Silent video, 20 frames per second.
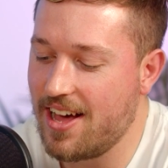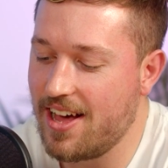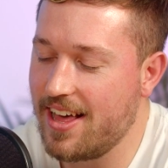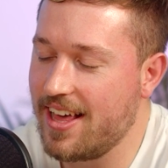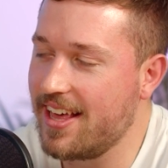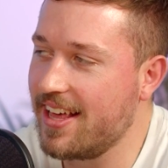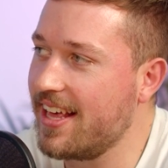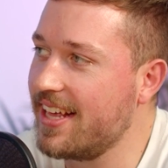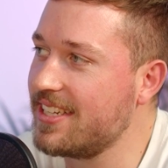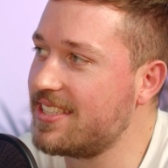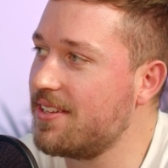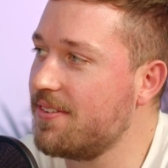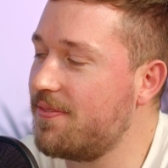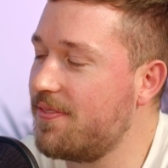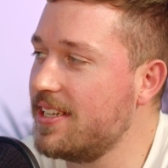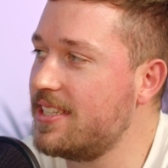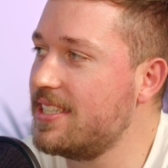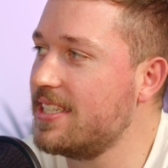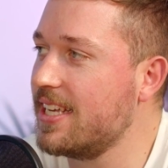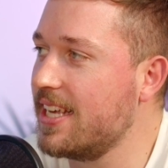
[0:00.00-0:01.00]
yeah, I'm it's the
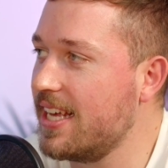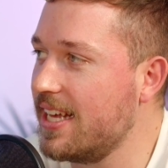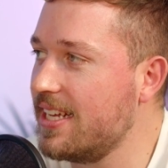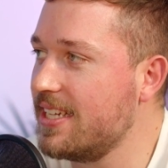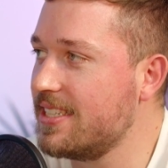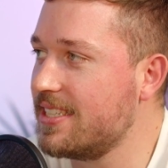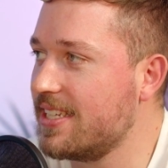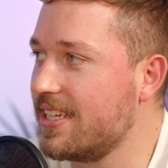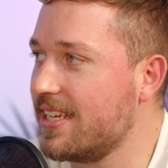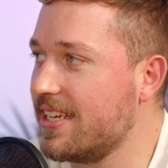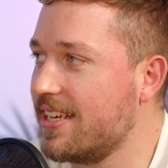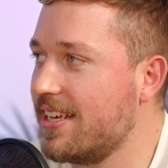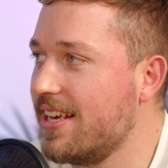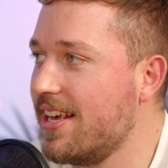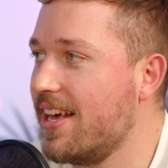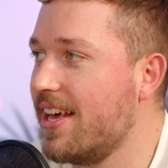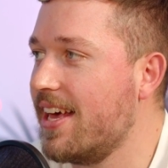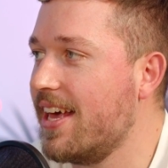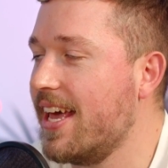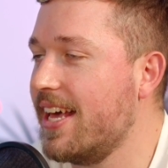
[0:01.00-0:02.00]
fitting it's, in, isn't it?
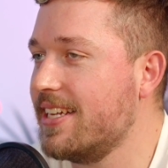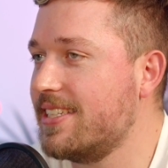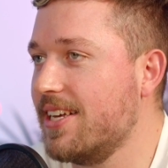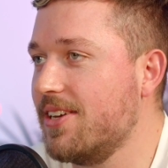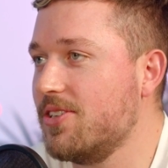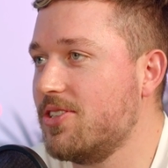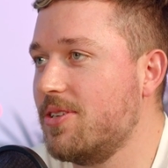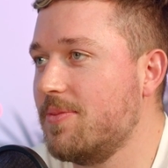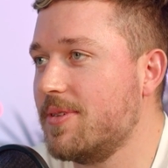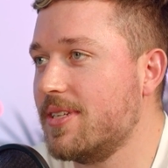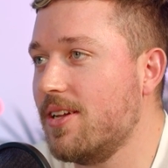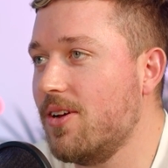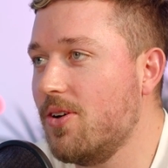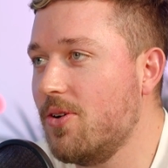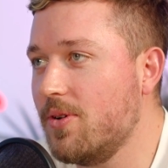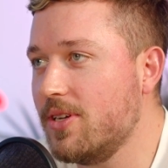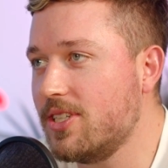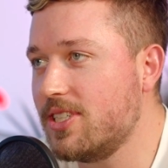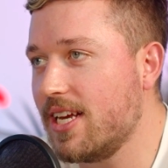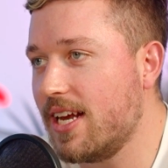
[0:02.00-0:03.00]
Yeah. It sounds stupid.
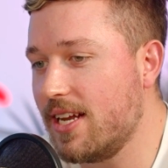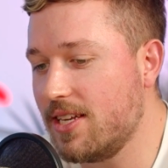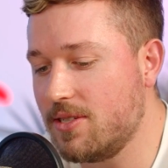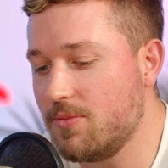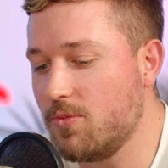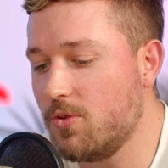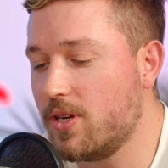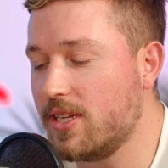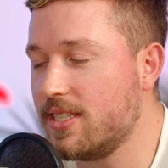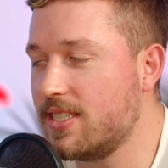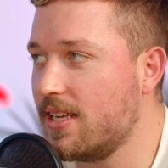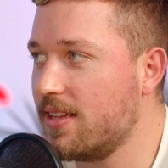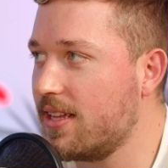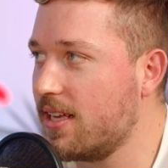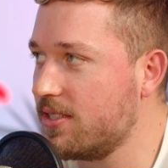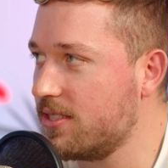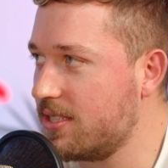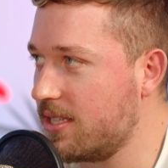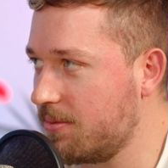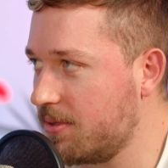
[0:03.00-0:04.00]
Oh, it's challenging walking
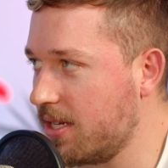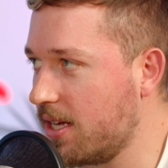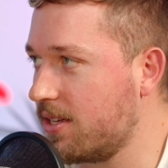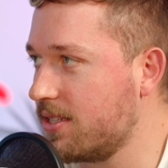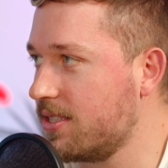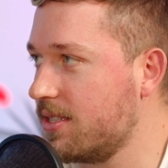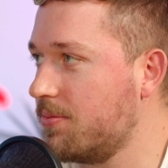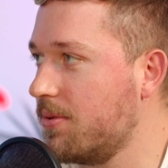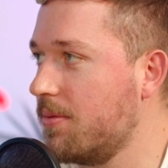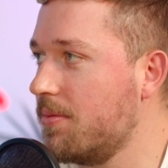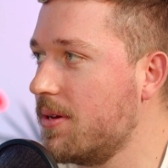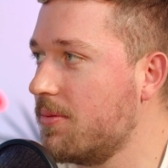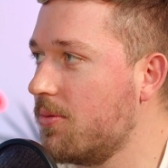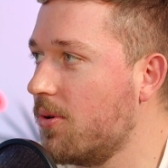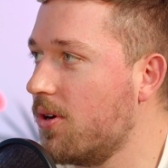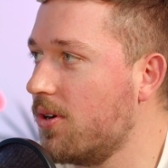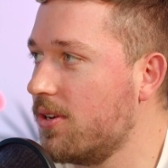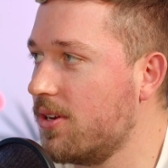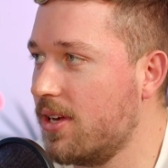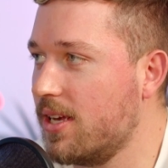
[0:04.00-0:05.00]
10,000 steps a day because it's probably mm.
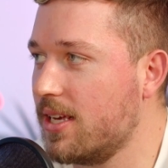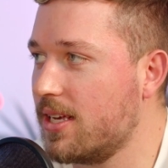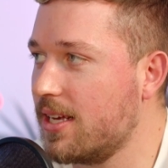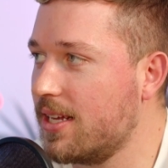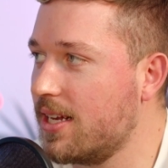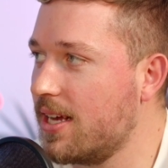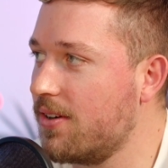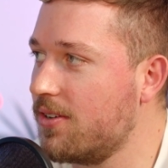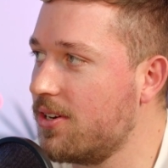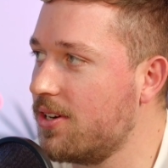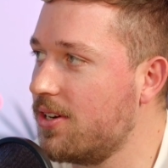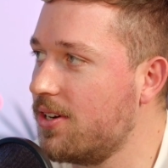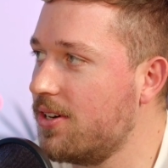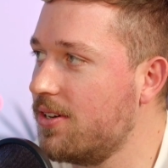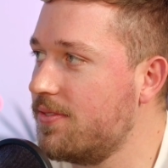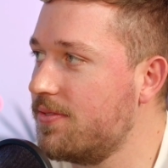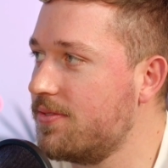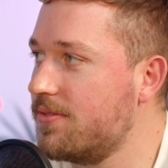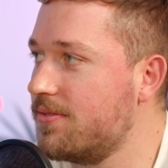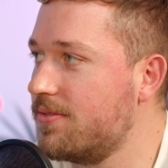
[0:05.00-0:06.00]
what, like an hour and a
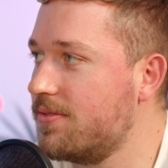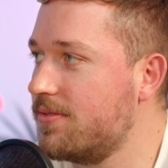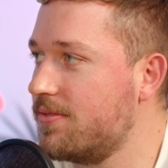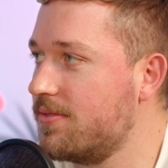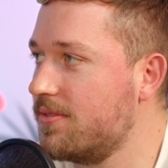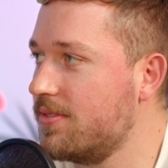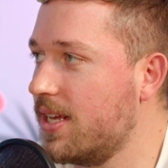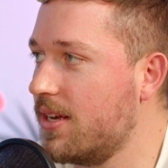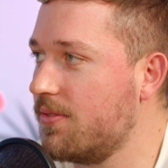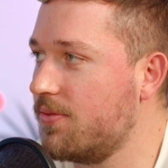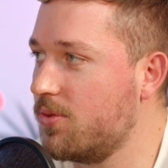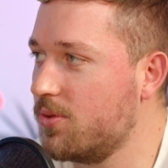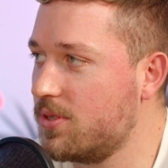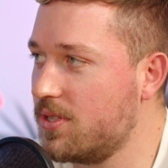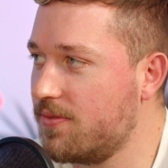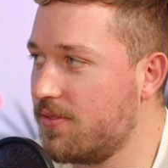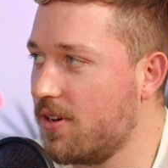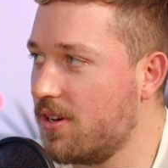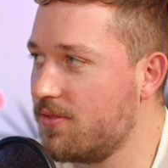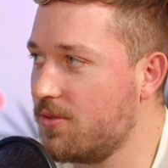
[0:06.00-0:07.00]
half, mm. now
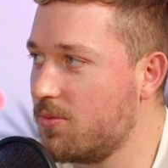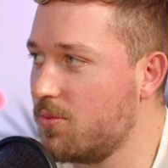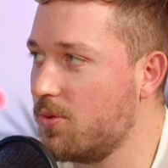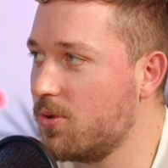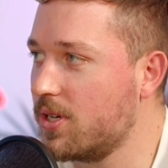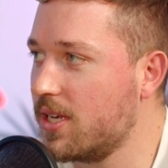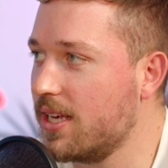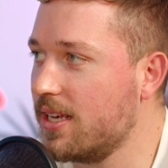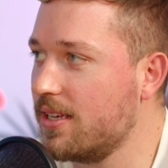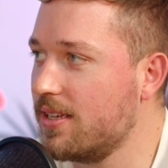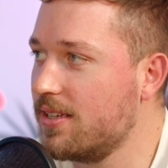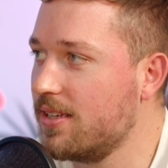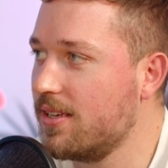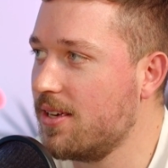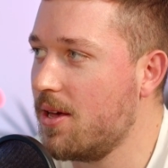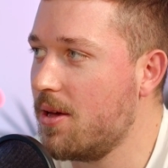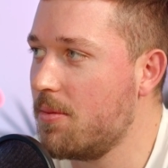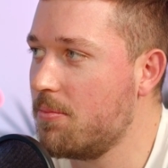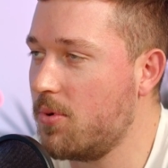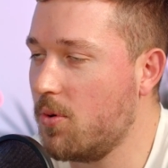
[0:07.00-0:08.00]
45 of walking. Mm.
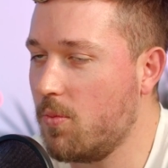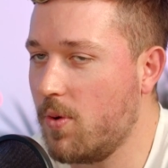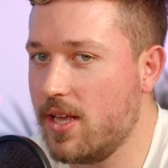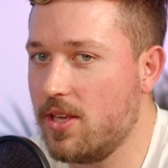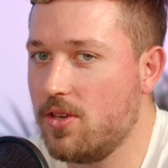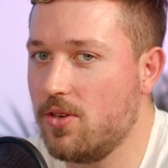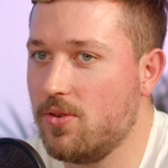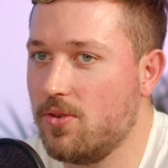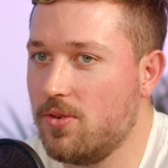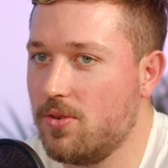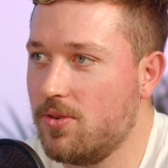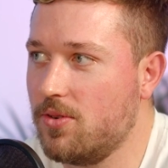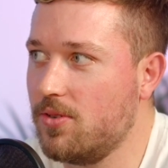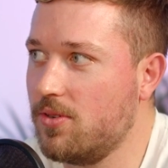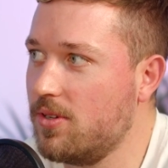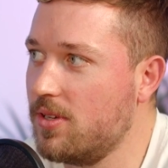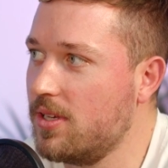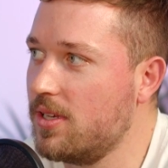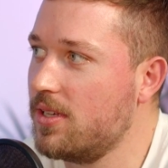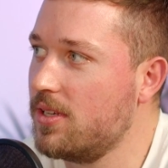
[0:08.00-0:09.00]
But when you're
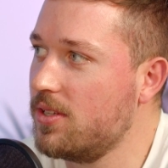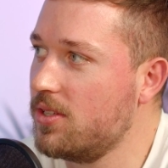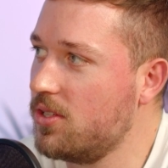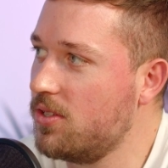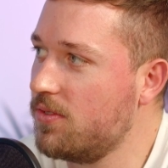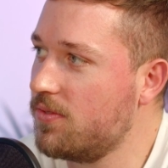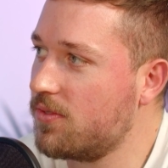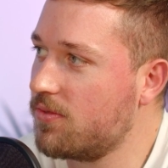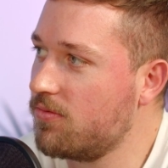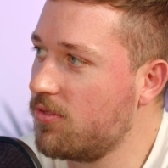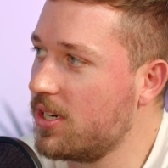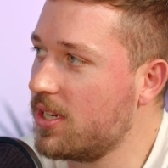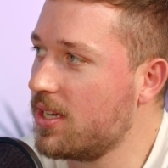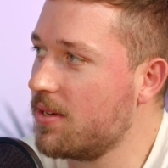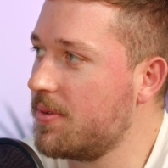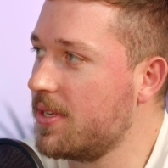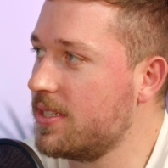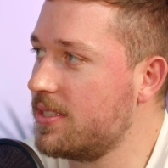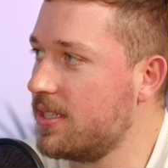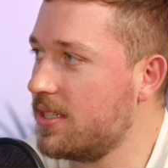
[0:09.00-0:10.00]
you've running a
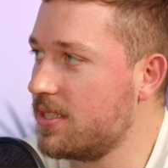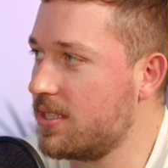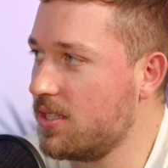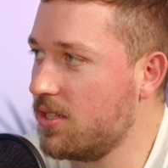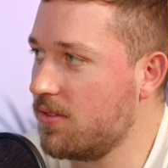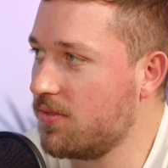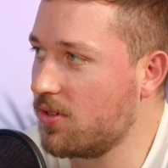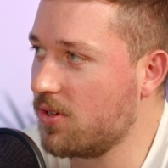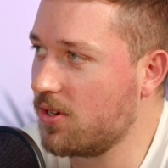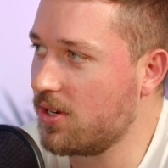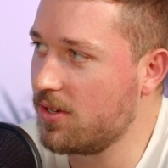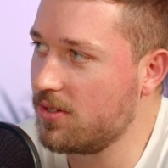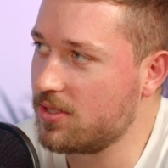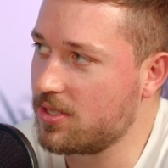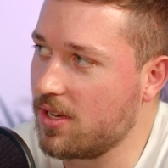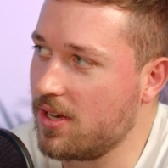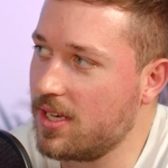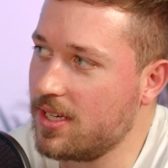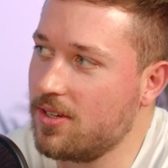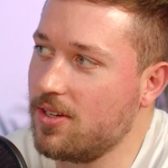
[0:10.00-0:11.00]
business and mm. you've got loads
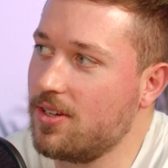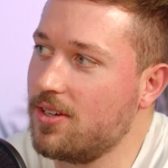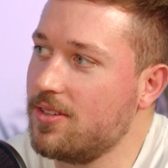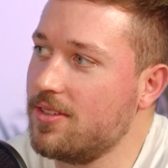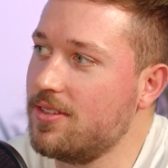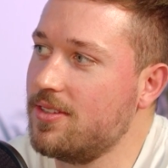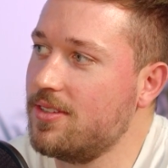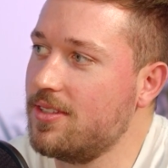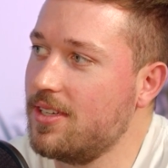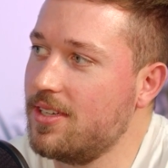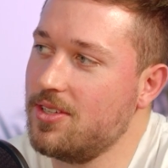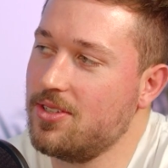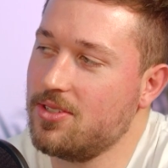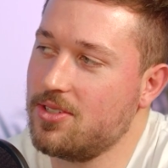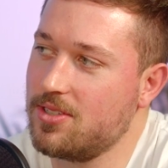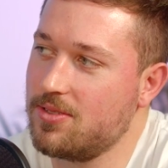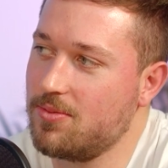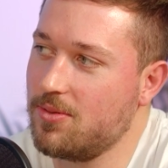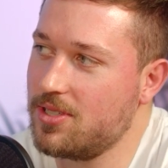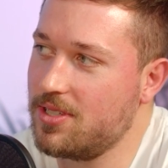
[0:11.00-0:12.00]
going on and you're
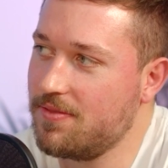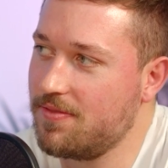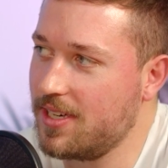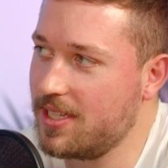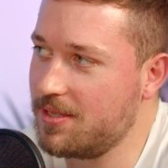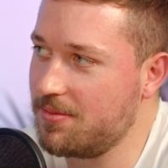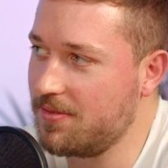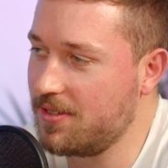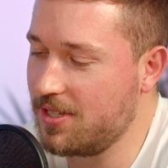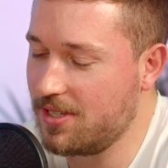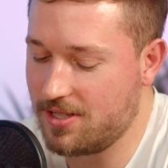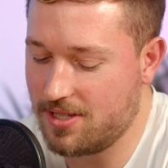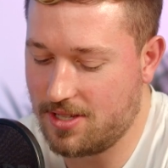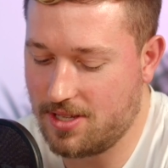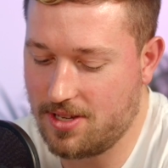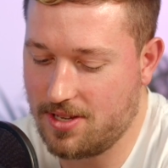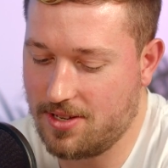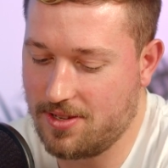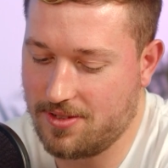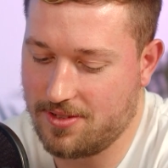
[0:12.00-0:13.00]
just watching I, Facebook videos like
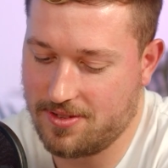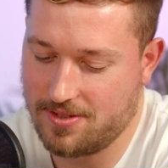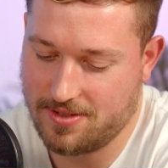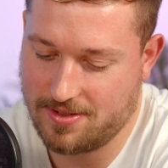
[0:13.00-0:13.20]
you. Yeah,